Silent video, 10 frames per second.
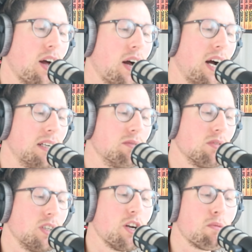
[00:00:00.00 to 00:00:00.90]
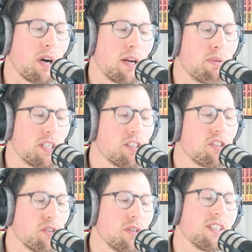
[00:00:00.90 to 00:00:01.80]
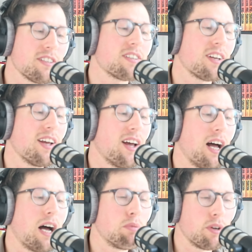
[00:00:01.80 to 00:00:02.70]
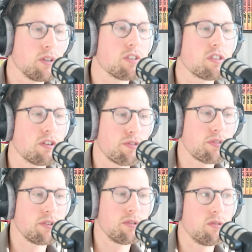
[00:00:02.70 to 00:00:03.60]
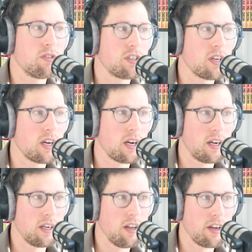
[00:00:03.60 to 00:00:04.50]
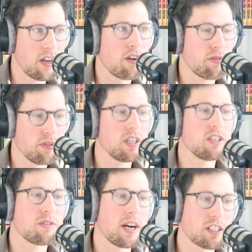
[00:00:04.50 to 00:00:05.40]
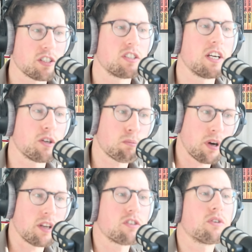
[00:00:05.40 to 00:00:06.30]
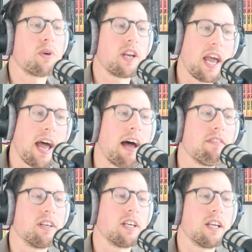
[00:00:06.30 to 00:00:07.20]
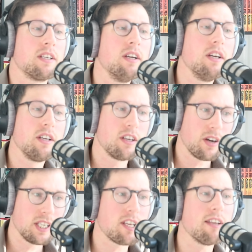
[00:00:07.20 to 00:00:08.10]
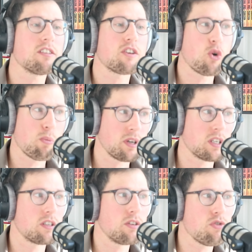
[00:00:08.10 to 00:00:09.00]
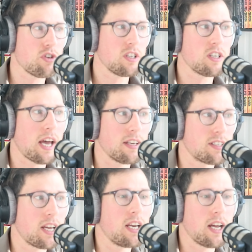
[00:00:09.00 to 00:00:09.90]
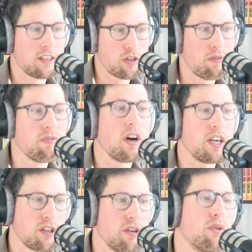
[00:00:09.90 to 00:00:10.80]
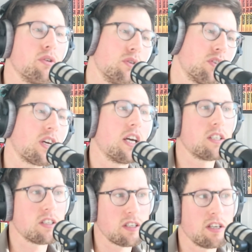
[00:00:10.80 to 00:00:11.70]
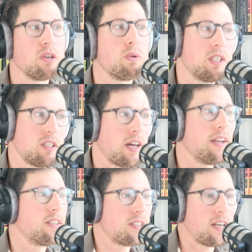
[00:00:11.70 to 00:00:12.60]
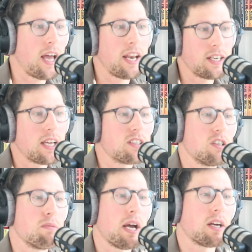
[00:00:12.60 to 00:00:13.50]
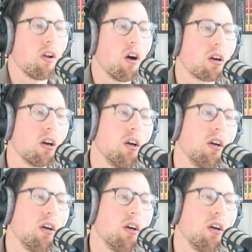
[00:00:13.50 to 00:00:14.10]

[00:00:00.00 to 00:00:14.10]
by business units, but also through the interactions that your bot's already having. And intent scoping is using that data to find new use cases and new intents and adding that to the backlog.